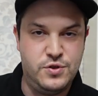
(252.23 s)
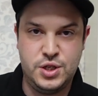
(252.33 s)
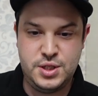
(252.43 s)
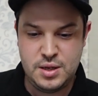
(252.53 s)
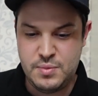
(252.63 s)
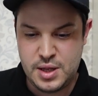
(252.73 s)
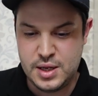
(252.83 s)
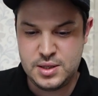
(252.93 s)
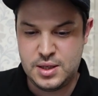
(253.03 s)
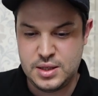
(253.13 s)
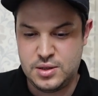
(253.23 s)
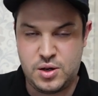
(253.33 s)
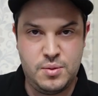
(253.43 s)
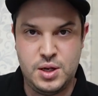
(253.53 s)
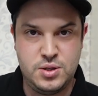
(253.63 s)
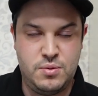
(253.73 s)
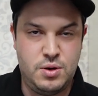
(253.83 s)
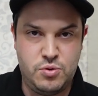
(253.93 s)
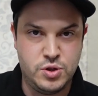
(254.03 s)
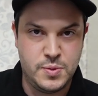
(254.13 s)
just sent me this as like a
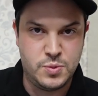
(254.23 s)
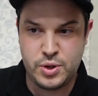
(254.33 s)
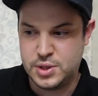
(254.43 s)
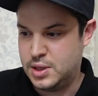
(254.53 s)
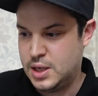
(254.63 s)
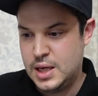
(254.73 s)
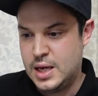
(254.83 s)
Christmas present,